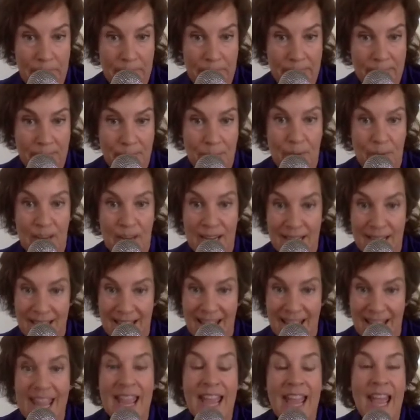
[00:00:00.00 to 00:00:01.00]
right?
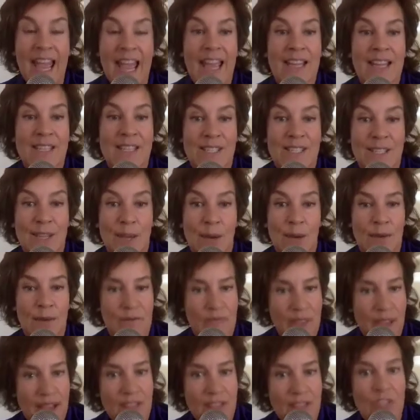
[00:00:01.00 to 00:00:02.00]
And so if
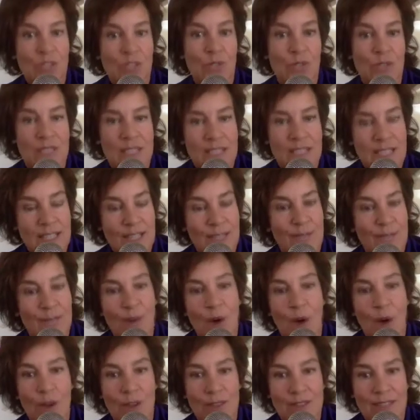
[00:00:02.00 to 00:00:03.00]
that's your
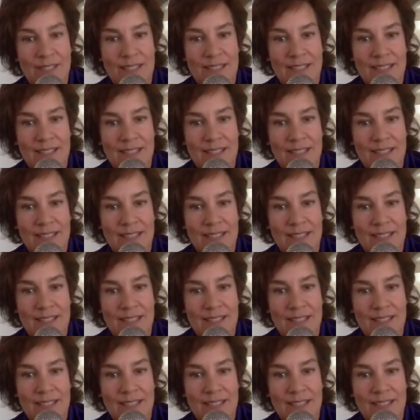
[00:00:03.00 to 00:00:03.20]
default,